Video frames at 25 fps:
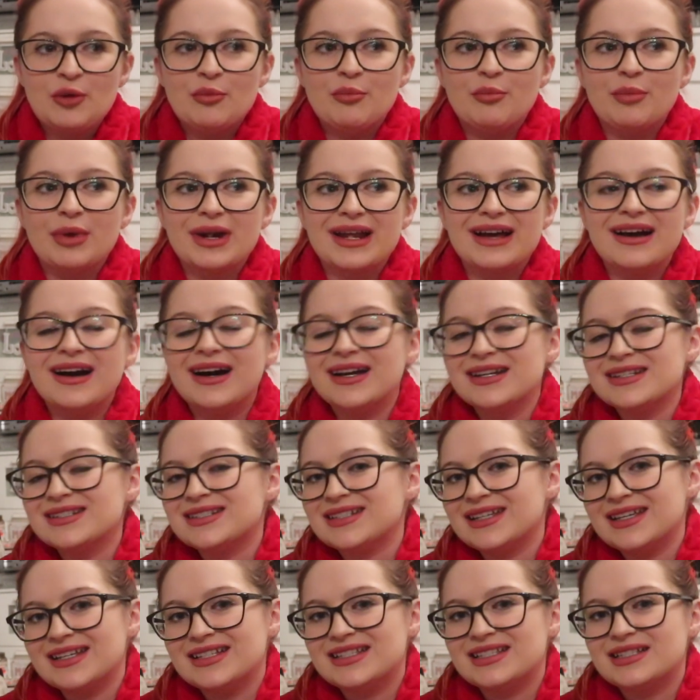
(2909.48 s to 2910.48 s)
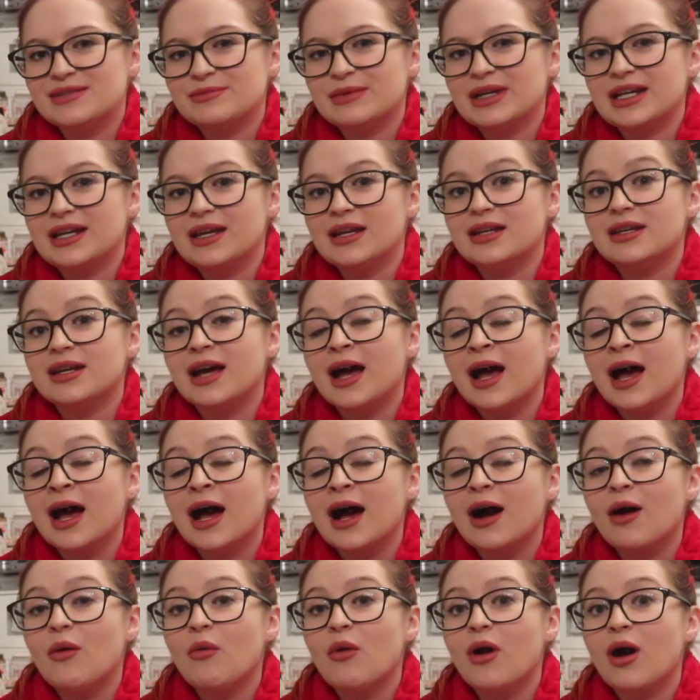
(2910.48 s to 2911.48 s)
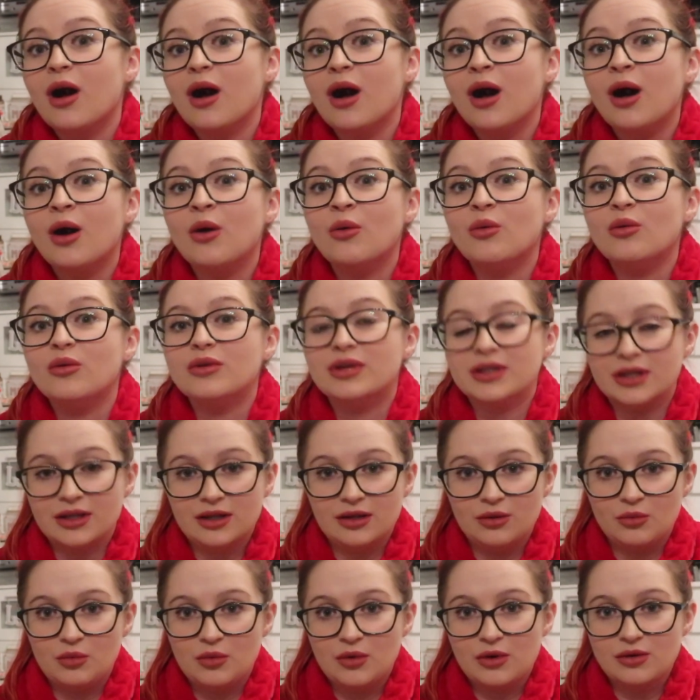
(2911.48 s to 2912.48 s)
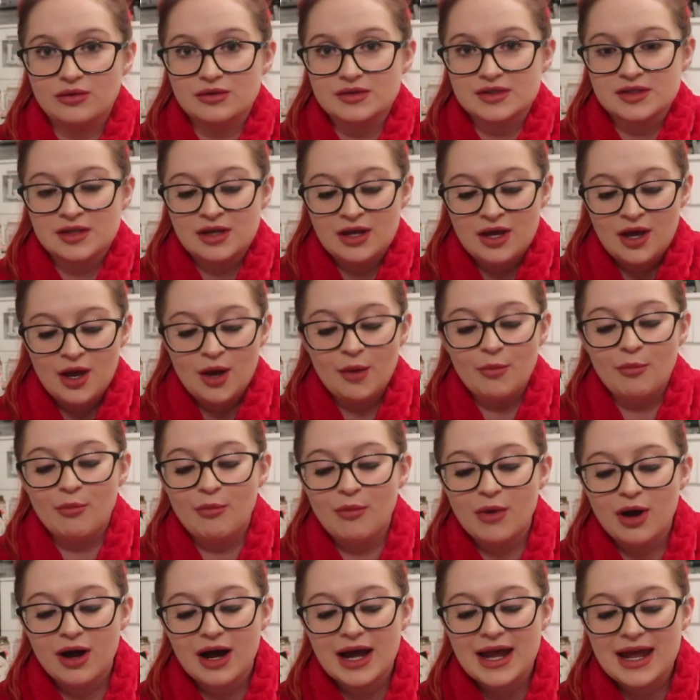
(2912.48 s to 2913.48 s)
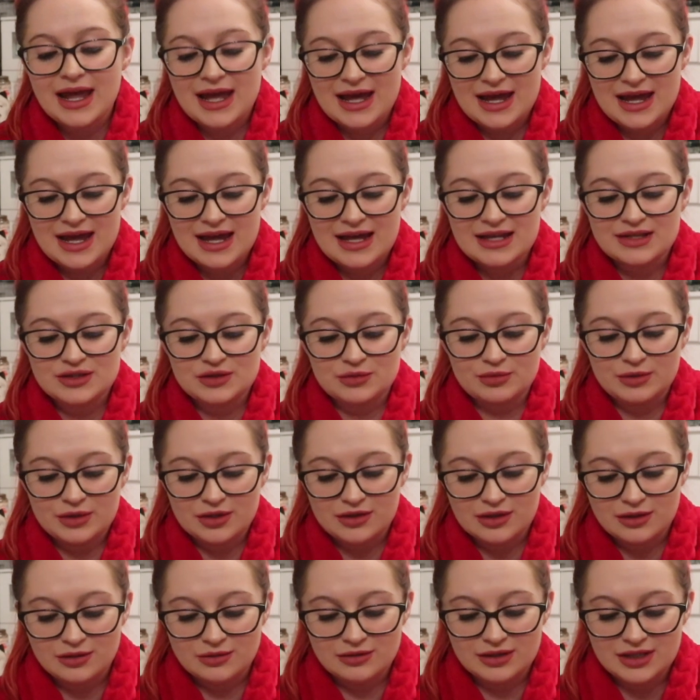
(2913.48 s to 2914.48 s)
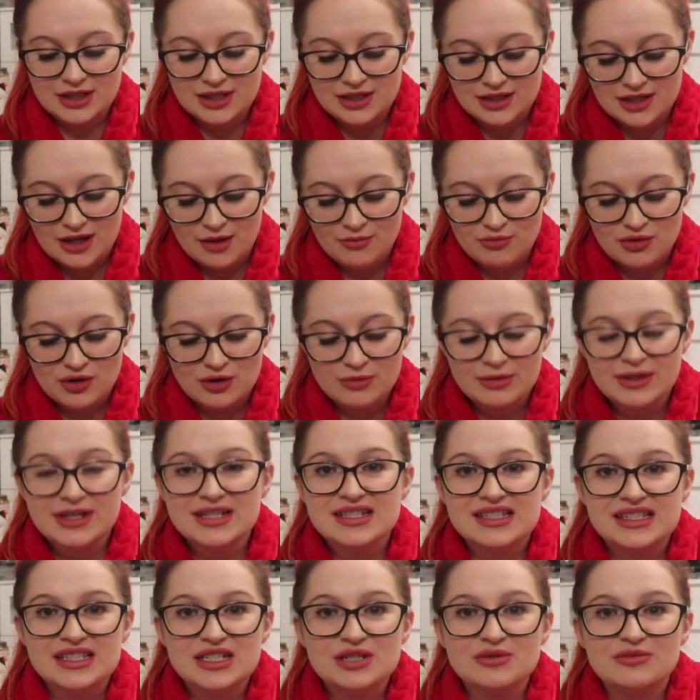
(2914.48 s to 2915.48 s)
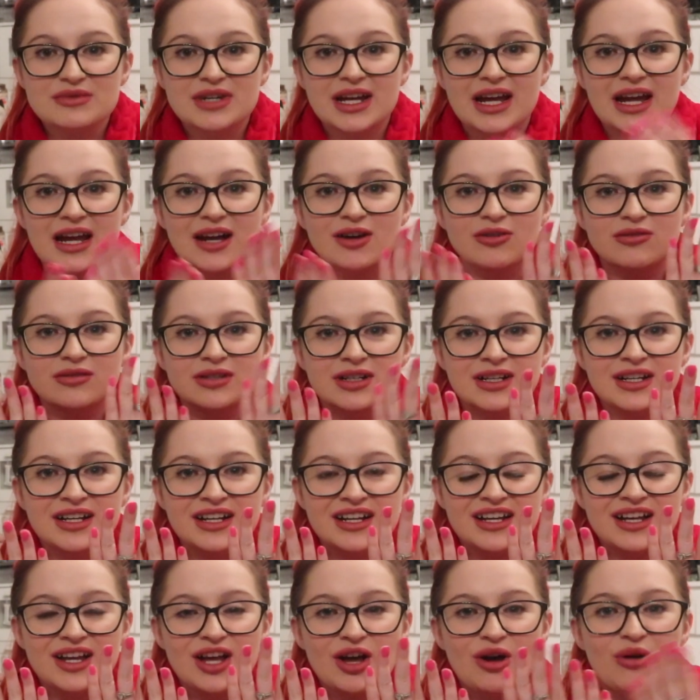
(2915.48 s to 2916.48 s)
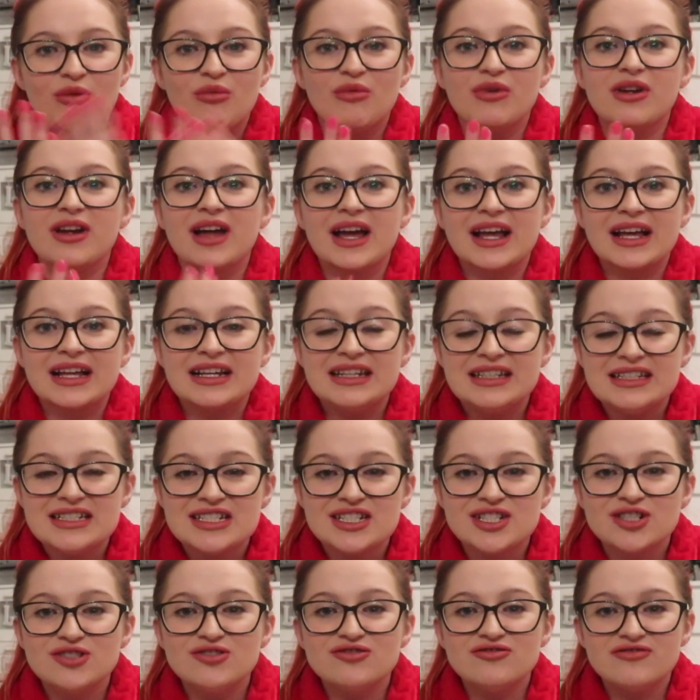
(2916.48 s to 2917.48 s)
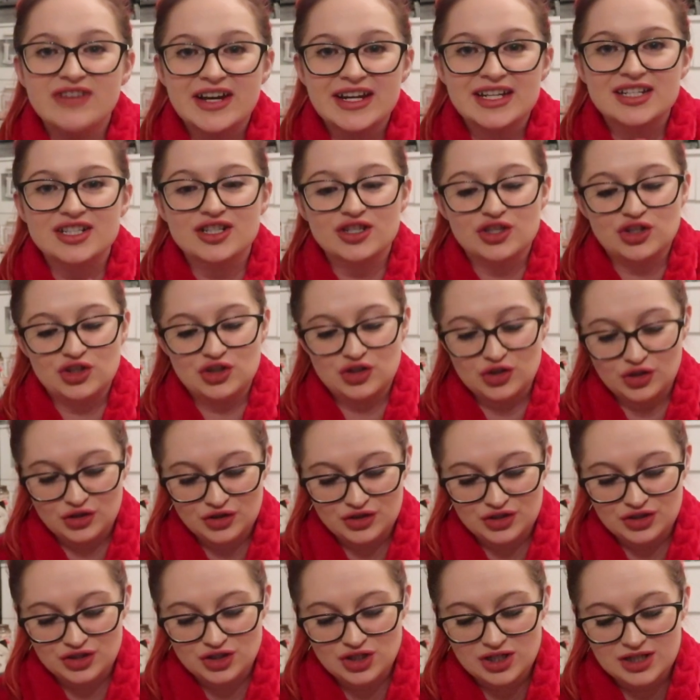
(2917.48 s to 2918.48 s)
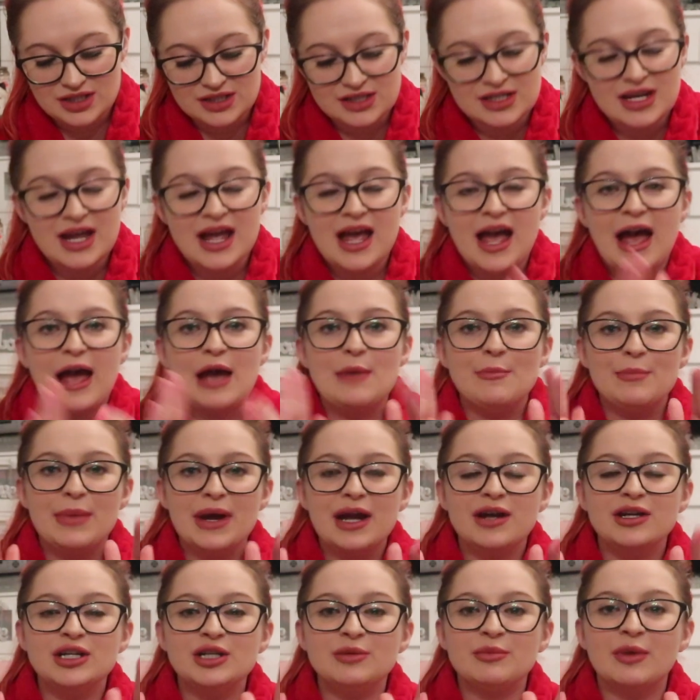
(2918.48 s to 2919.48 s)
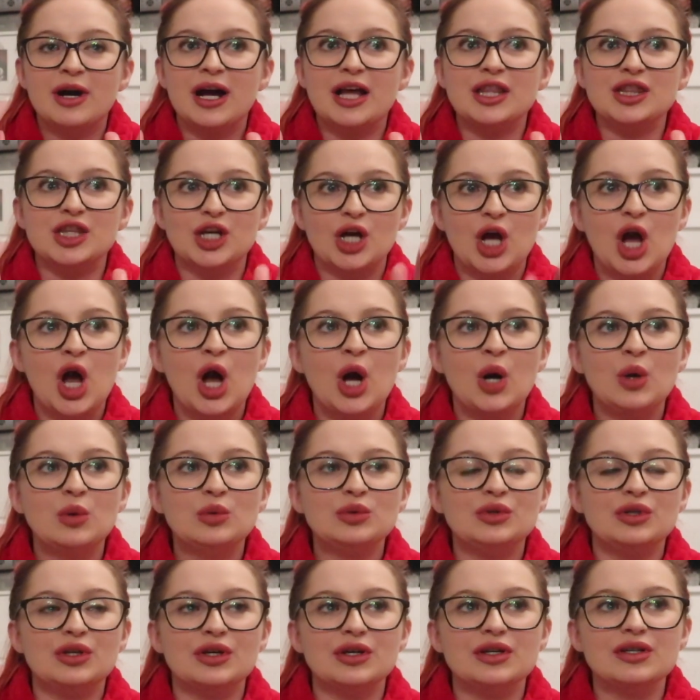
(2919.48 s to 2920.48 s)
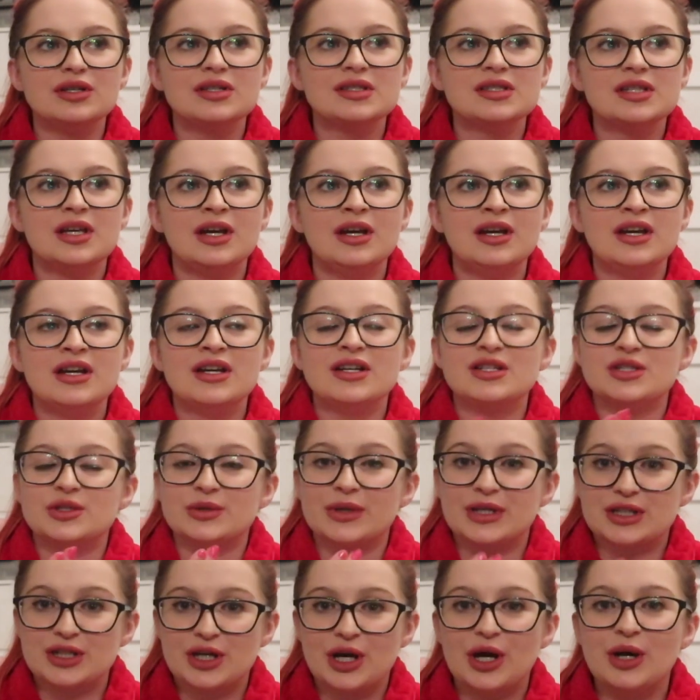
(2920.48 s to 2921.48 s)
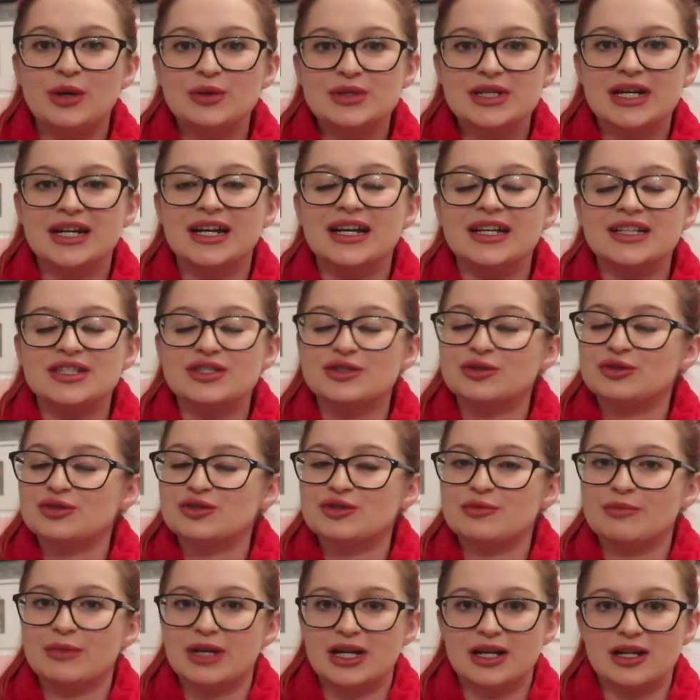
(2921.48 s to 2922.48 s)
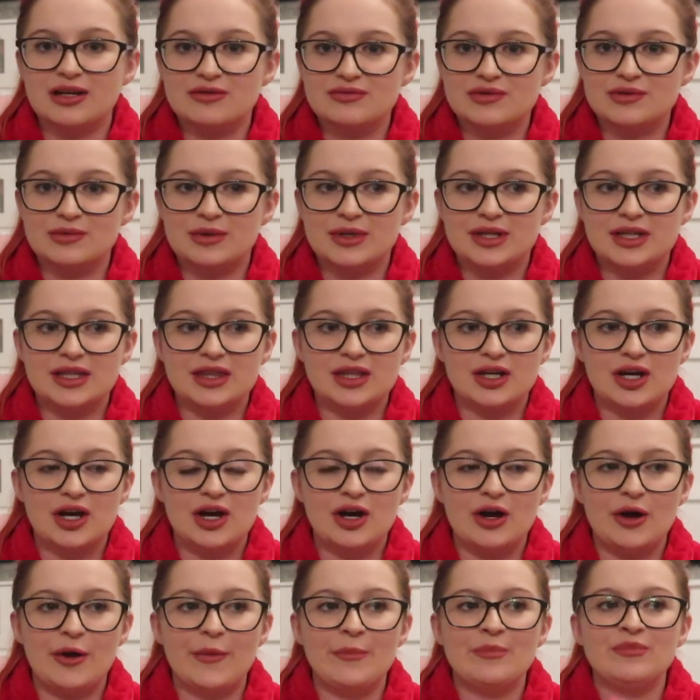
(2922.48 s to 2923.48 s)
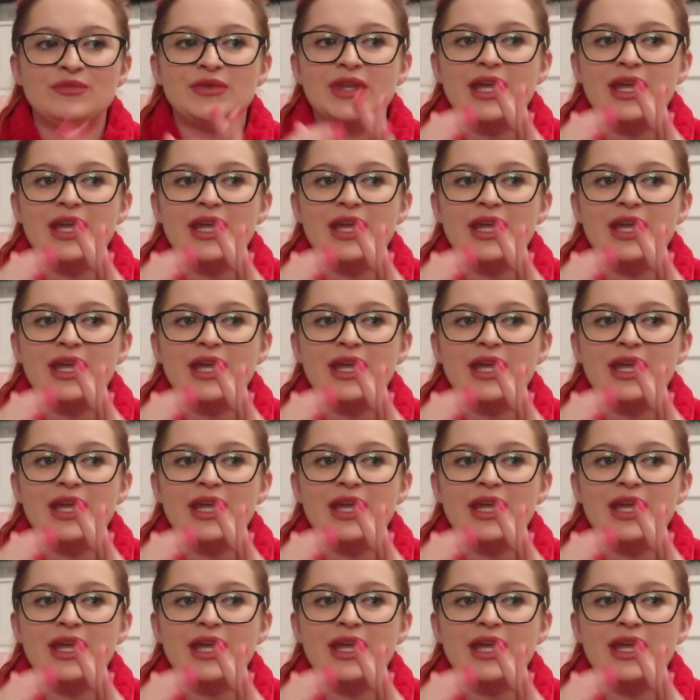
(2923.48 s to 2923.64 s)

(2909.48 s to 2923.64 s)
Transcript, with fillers: But I underestimated how cold it was. My hands when I got in, and probably still now, were like little red sausages. And bearing in mind the coldness, so I had cold hands because my gloves weren't in the car.